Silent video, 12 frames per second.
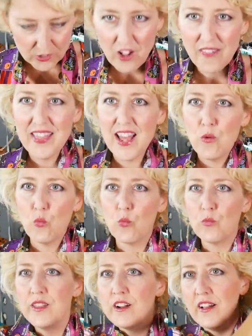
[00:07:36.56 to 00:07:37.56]
they're not
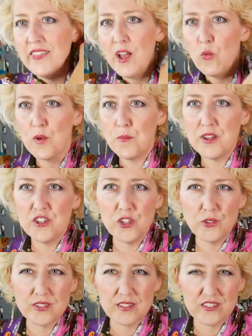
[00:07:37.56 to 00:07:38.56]
that they're not that wimpy to
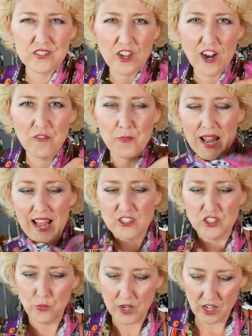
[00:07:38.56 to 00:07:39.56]
use as a scarf, but
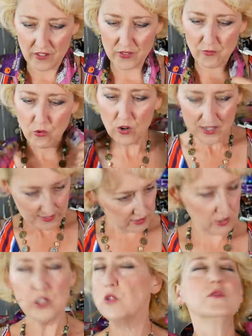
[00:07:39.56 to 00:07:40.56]
actually what I got them for is
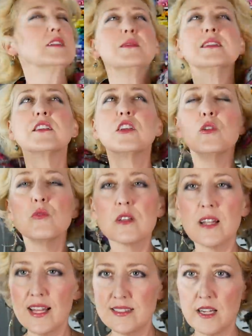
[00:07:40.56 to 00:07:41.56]
to use them as a cute
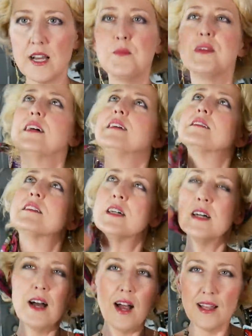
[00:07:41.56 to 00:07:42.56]
little head tie, because
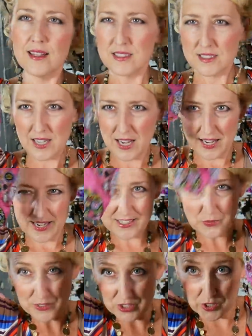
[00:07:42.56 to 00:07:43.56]
I like to tie,
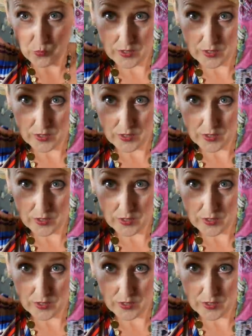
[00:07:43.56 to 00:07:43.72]
especially